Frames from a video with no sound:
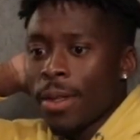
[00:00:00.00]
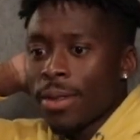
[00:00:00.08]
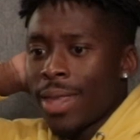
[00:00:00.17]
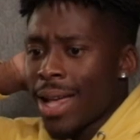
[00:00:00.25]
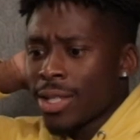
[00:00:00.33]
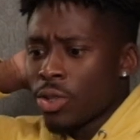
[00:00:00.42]

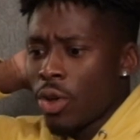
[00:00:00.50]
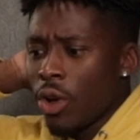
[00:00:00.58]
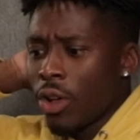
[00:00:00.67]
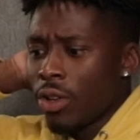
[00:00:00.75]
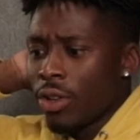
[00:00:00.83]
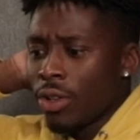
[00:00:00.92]
that's not,
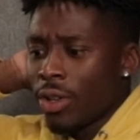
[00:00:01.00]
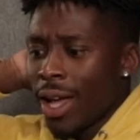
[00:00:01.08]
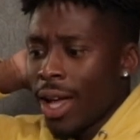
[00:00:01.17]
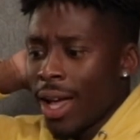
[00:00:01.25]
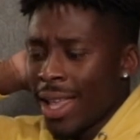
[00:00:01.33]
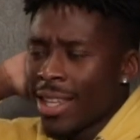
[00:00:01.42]

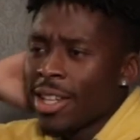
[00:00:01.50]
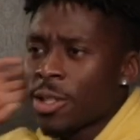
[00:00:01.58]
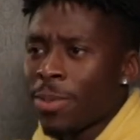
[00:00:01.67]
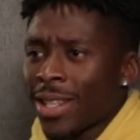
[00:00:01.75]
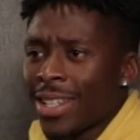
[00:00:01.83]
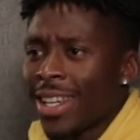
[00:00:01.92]
I didn't
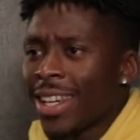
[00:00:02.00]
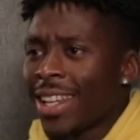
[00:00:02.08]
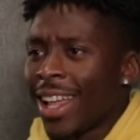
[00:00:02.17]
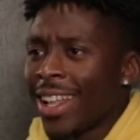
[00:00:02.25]
expect to hear that.